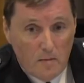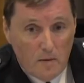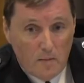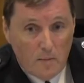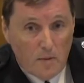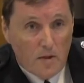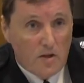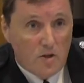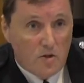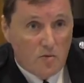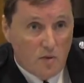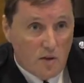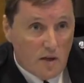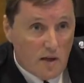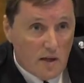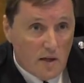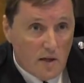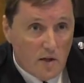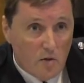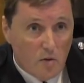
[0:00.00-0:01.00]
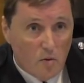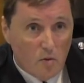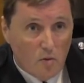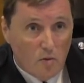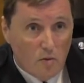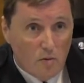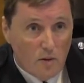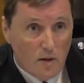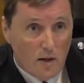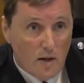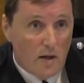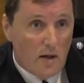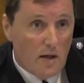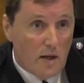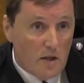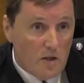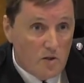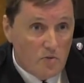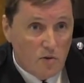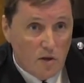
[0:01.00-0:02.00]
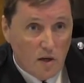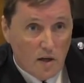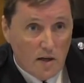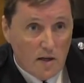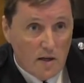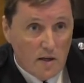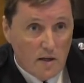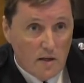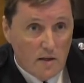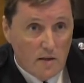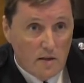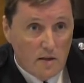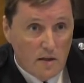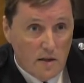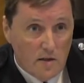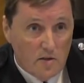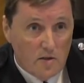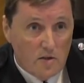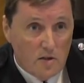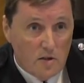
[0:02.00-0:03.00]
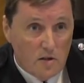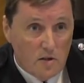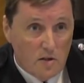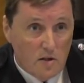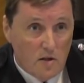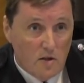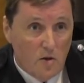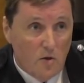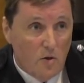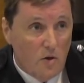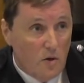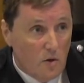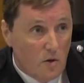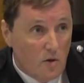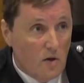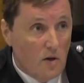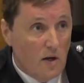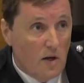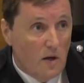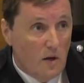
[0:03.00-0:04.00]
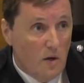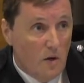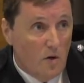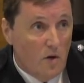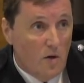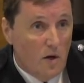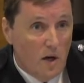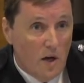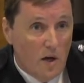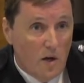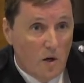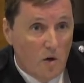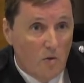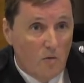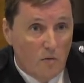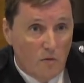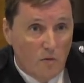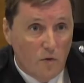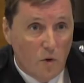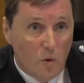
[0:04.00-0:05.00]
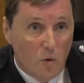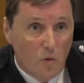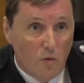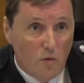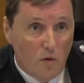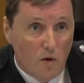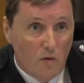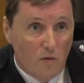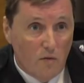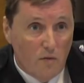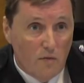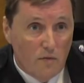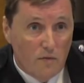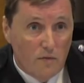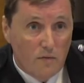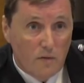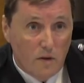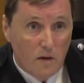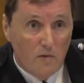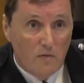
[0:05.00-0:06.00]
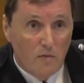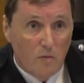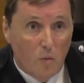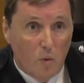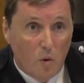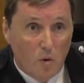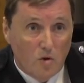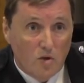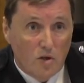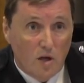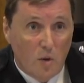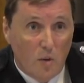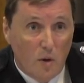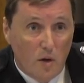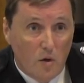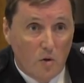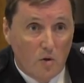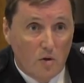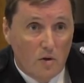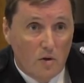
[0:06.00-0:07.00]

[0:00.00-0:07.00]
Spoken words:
police-related or LAS-related incident, you can get an overview of what's going on.